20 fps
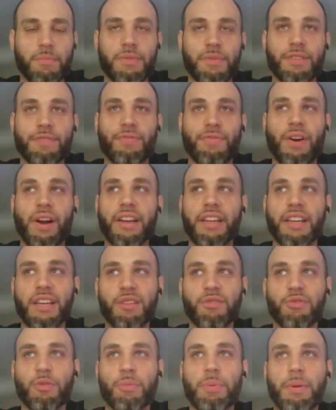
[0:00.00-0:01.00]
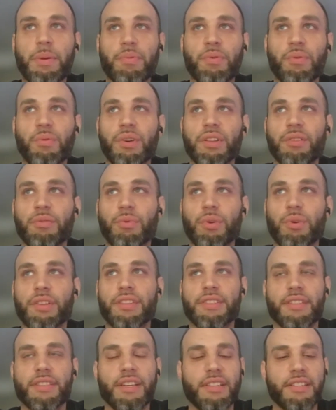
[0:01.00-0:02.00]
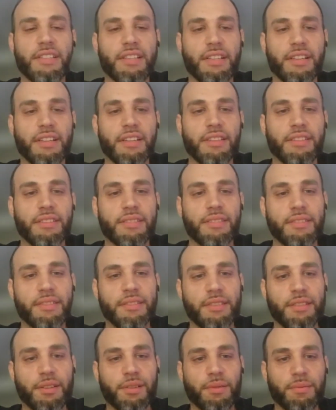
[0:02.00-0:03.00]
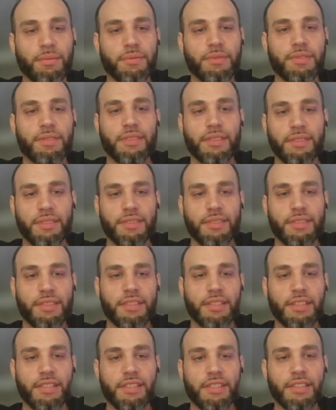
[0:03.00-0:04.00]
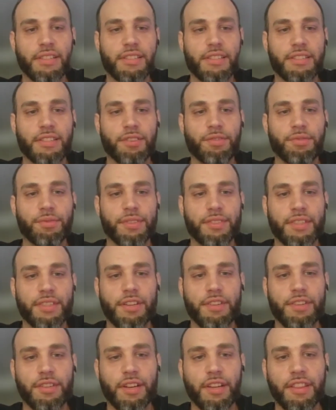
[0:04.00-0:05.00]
defining in for people what this idea is, this idea of decentralization.